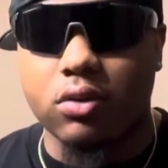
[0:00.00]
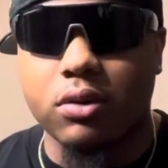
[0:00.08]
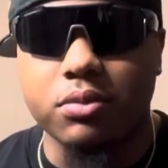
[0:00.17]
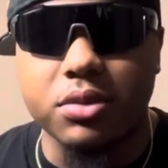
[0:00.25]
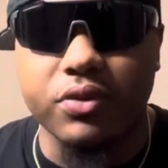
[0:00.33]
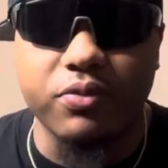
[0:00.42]

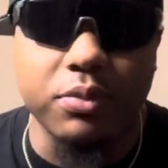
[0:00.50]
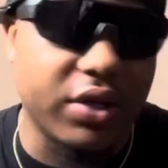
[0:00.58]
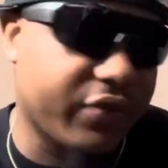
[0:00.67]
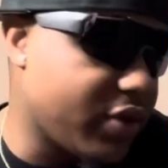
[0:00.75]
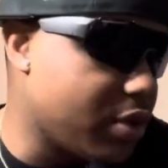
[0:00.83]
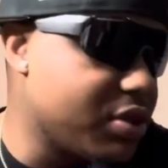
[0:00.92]
I'm been
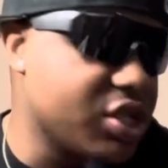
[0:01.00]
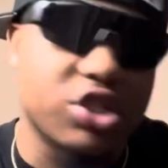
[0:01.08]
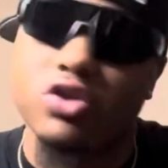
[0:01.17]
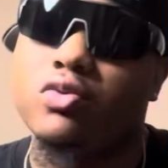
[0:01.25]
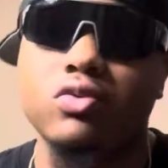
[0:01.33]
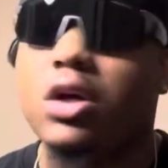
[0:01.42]
finna be
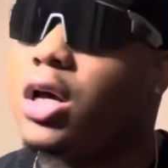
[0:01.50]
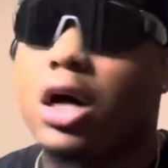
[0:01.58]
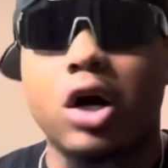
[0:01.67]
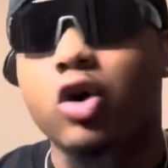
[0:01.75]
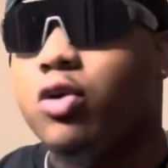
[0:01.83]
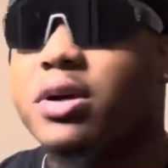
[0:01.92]
shooting a
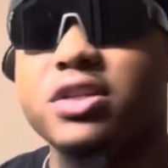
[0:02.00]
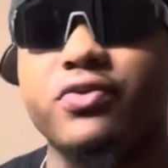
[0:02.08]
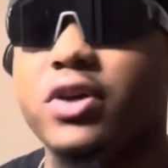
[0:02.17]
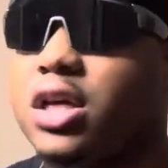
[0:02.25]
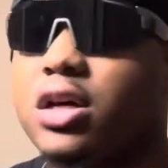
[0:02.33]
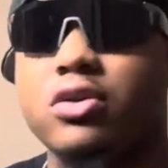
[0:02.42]
whole bunch of
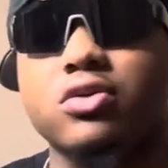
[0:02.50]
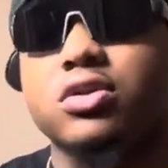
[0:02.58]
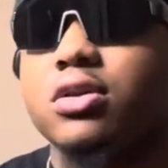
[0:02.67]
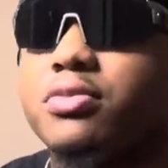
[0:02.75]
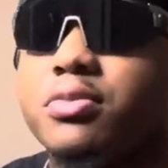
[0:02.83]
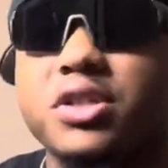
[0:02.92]
videos.
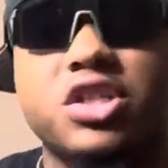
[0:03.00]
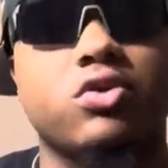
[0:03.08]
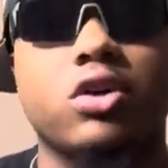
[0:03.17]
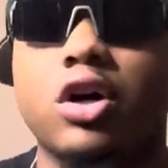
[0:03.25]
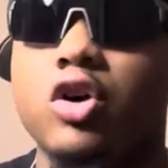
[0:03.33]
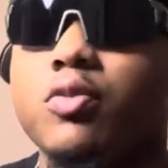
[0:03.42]
I'm gonna be shooting
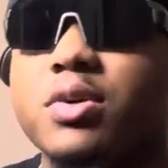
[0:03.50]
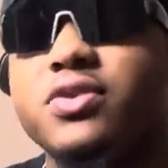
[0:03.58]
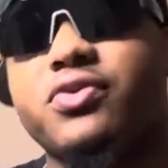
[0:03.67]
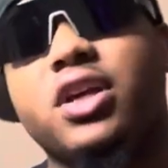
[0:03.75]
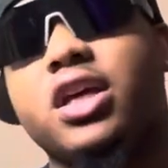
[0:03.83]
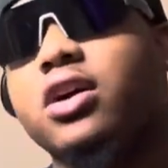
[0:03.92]
a whole bunch of
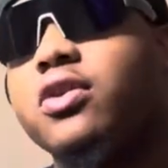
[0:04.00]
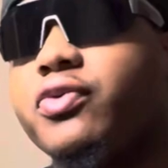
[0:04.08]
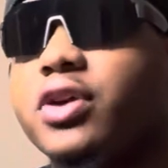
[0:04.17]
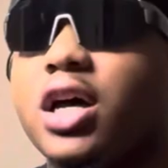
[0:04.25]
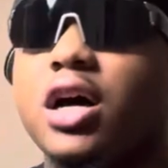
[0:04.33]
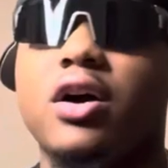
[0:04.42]
videos for
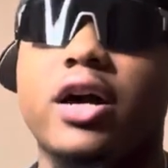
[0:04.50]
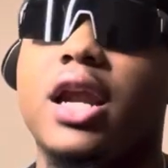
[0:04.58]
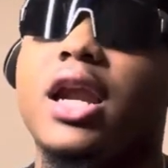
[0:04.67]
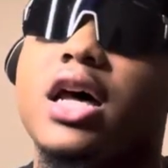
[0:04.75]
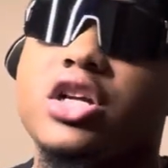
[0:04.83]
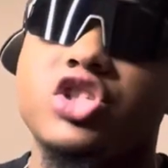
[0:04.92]
y'all. I got a
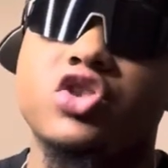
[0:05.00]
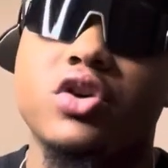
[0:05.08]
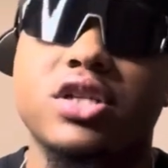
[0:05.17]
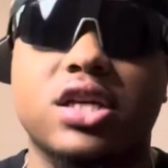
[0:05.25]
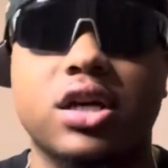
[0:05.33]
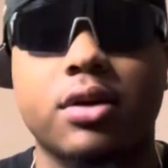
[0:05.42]
lot of
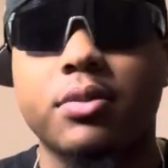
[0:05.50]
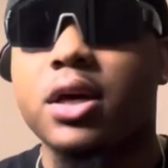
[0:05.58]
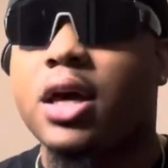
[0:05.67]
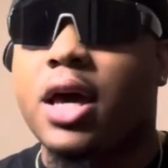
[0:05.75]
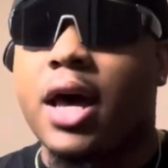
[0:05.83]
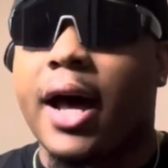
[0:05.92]
shorts coming.
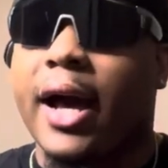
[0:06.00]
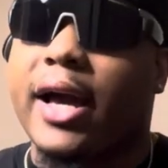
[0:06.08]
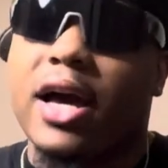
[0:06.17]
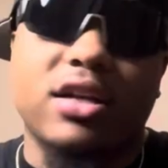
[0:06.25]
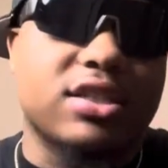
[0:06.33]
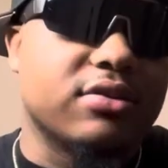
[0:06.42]
I
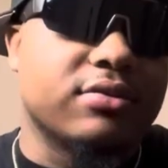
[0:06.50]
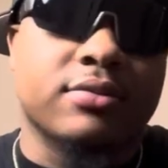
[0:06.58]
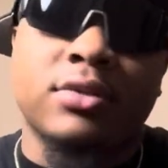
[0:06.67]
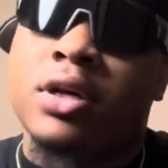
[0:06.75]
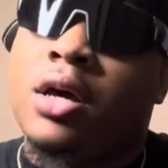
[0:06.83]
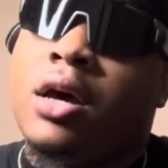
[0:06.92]
got some
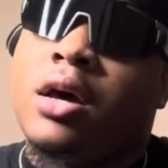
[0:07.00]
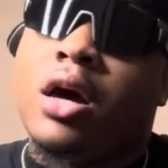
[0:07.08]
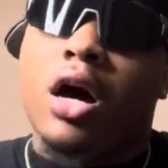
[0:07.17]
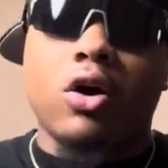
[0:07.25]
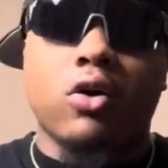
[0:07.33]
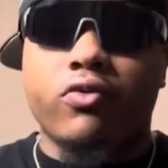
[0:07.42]

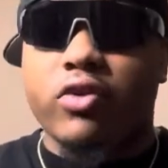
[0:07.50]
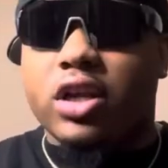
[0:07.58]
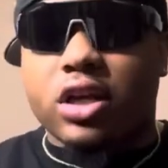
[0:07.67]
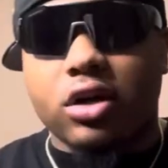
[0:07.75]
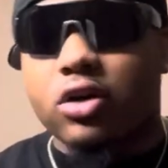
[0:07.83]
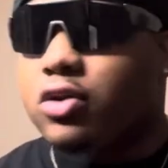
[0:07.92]
whole
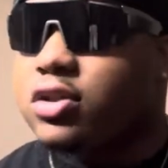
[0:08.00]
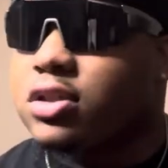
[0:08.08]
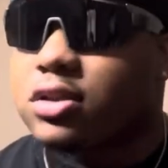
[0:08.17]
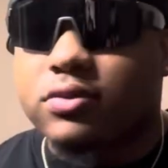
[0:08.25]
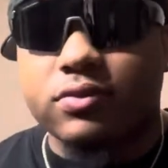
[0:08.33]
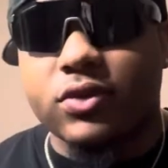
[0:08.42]
videos.
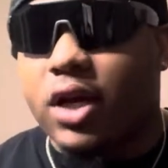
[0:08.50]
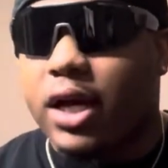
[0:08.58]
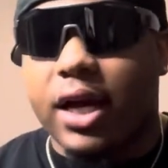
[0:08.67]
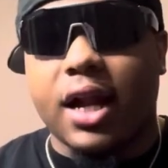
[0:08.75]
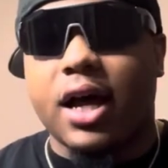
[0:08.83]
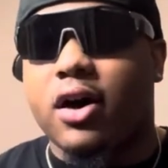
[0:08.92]
I
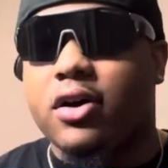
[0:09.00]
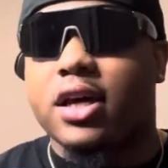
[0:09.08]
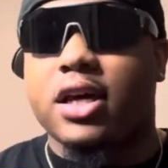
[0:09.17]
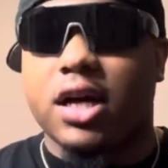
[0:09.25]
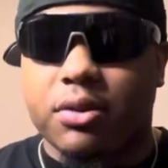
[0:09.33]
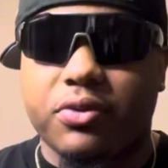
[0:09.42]
got all
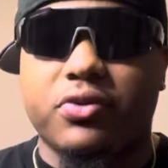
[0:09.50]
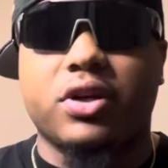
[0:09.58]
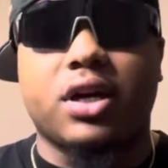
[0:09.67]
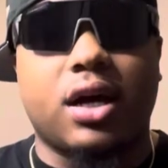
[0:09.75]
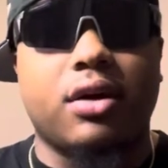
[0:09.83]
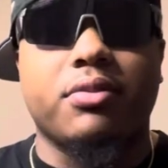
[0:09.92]
that coming for
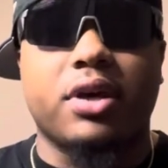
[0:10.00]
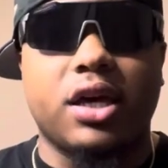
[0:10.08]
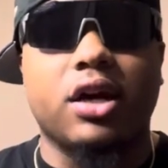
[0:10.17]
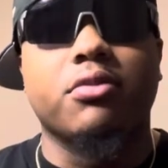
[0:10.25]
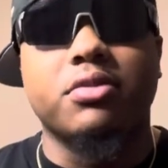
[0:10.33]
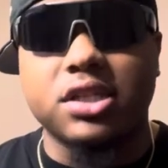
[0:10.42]
y'all, man. It's
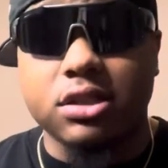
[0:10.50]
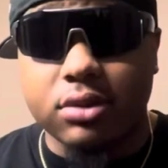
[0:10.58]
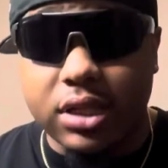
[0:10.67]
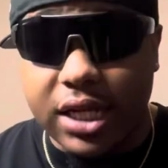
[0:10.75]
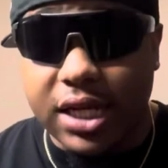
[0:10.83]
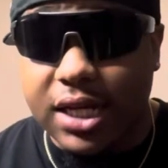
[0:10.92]
gonna be some
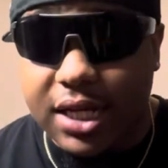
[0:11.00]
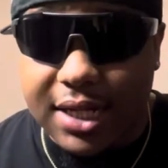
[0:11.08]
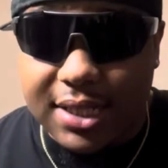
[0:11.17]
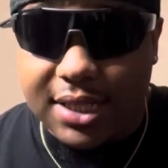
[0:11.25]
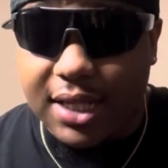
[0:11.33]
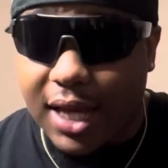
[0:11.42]
lit
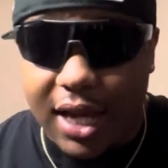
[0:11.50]
content.